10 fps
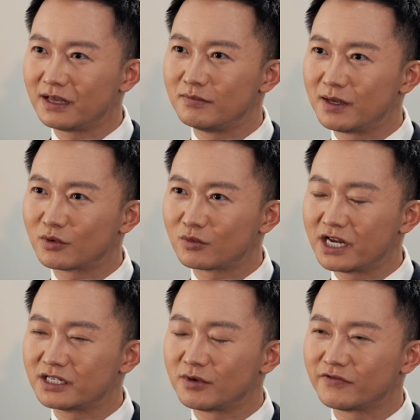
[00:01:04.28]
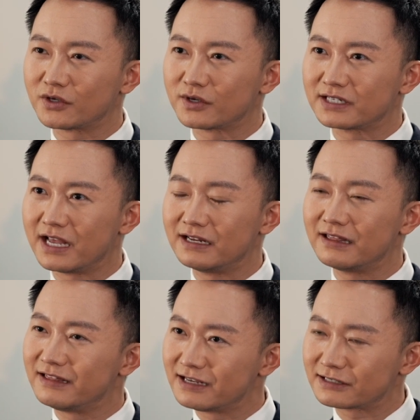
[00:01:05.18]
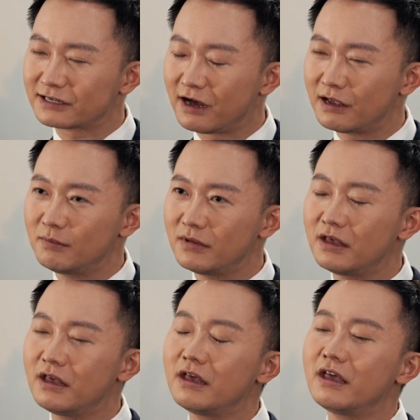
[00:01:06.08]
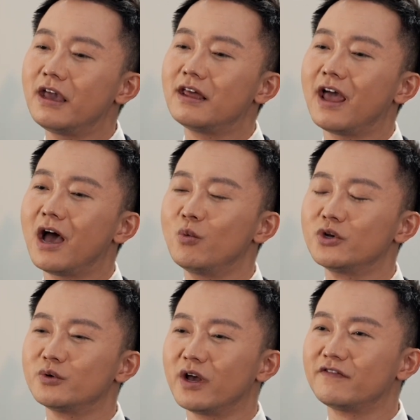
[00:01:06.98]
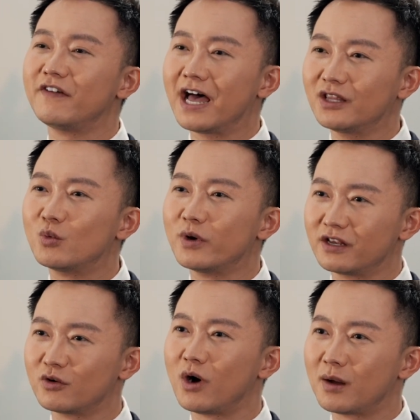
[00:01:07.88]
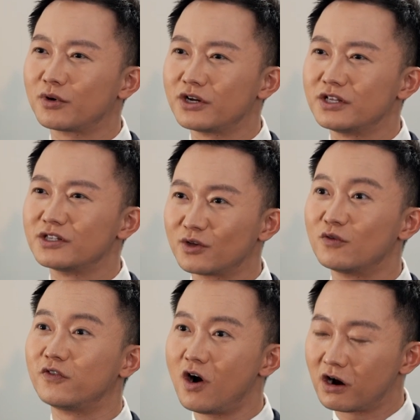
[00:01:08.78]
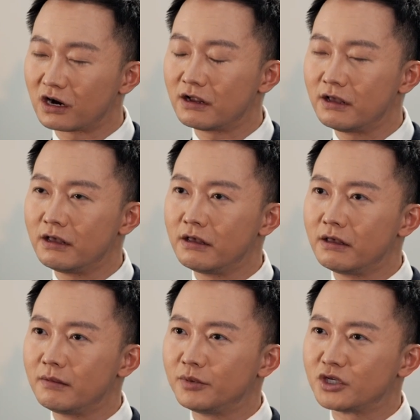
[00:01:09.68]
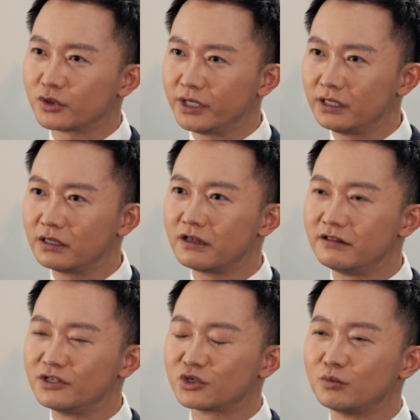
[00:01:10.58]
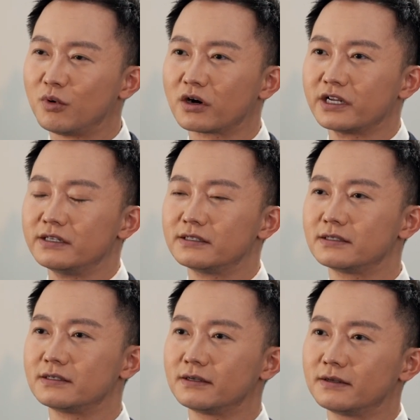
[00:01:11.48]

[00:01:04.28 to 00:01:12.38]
that memorandum of understanding this time? And how would you evaluate cooperation so far between these two parties?